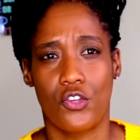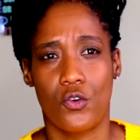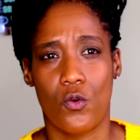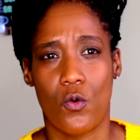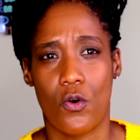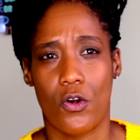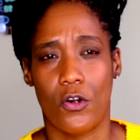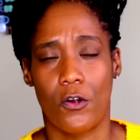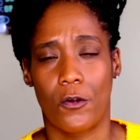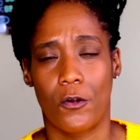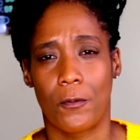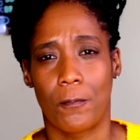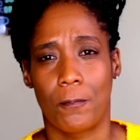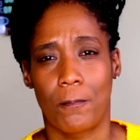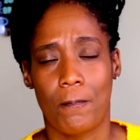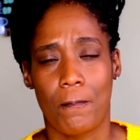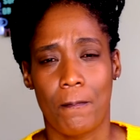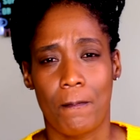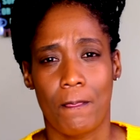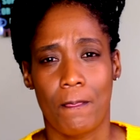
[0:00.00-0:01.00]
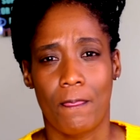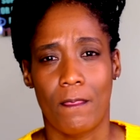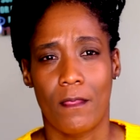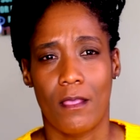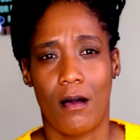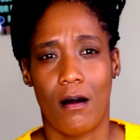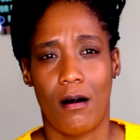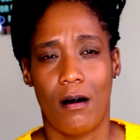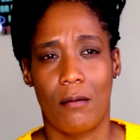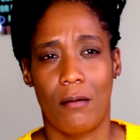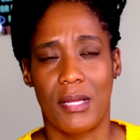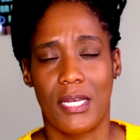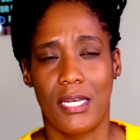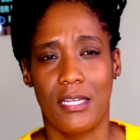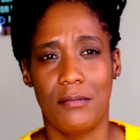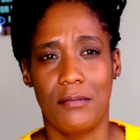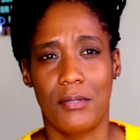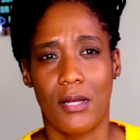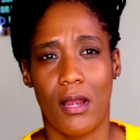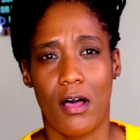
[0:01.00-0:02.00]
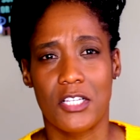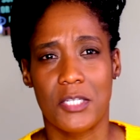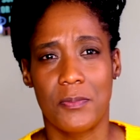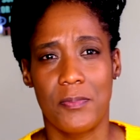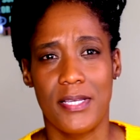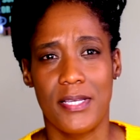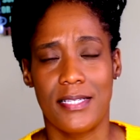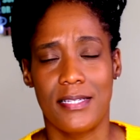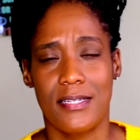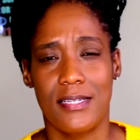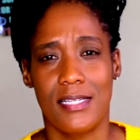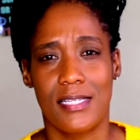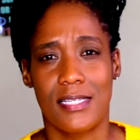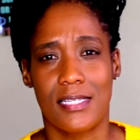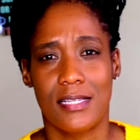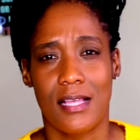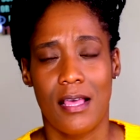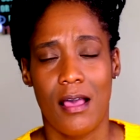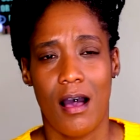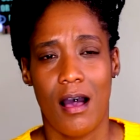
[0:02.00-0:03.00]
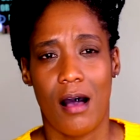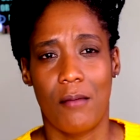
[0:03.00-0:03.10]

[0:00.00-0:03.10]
your lip gloss business.